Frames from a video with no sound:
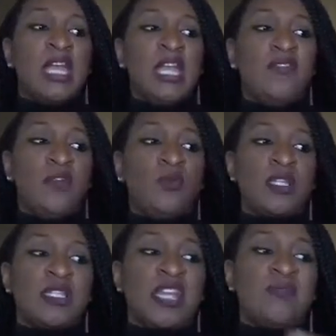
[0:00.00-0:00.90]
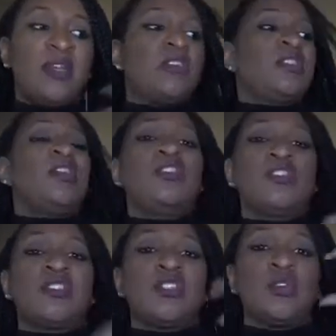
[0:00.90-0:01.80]
even with step parenting, you're
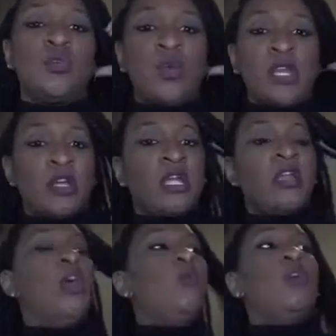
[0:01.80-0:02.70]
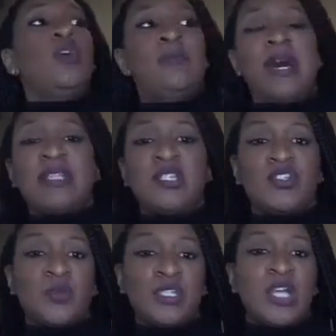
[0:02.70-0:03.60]
still wearing, well, in my
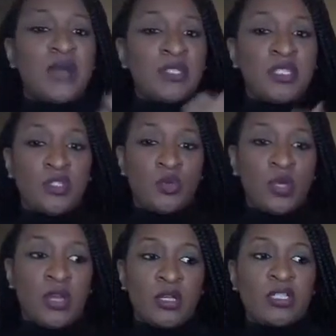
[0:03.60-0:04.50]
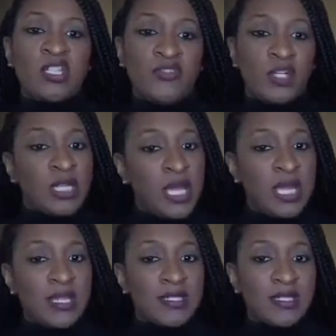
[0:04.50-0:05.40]
situation, I'm still wearing different
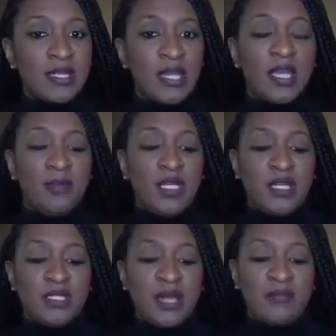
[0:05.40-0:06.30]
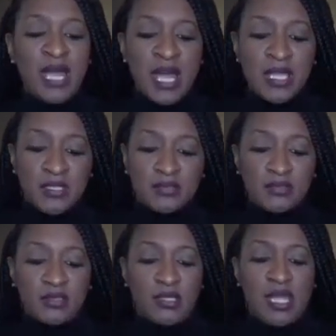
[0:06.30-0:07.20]
hats, because I'm not
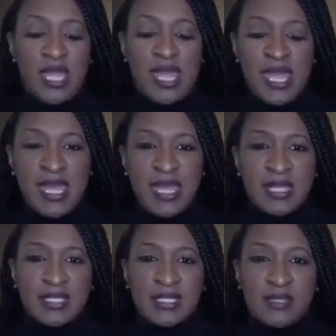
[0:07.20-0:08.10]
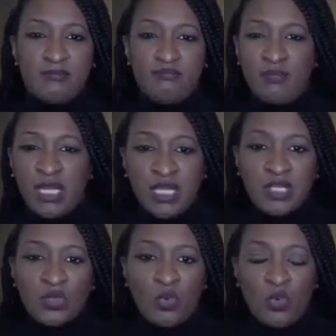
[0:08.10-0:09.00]
as
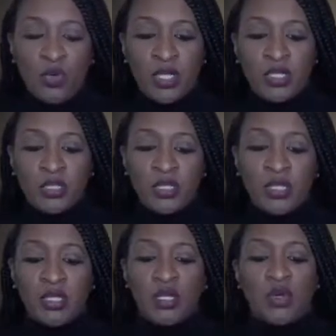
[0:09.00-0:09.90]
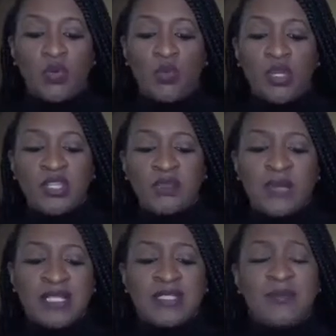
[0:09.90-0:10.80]
hands-on with
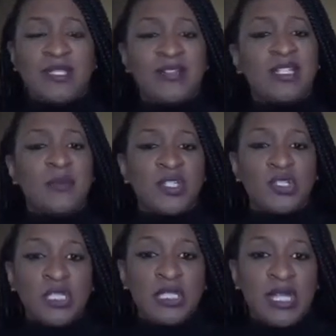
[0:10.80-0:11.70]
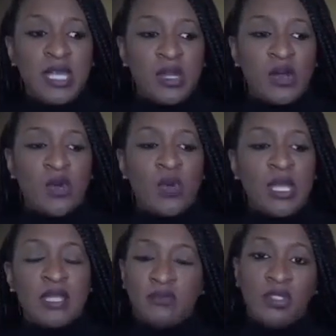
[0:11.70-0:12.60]
my stepson, especially now,
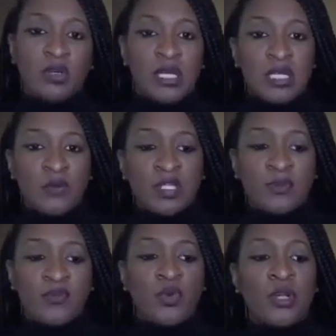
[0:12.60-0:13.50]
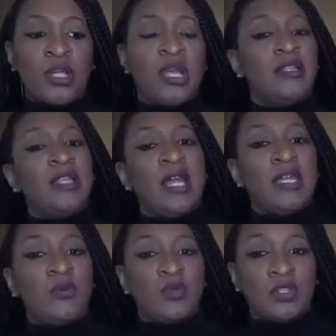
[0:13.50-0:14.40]
as I was before, than I
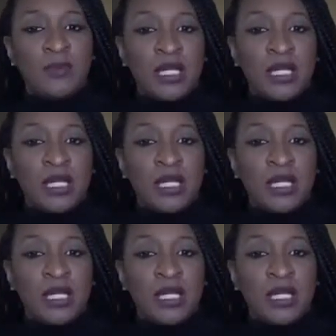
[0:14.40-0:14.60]
am with my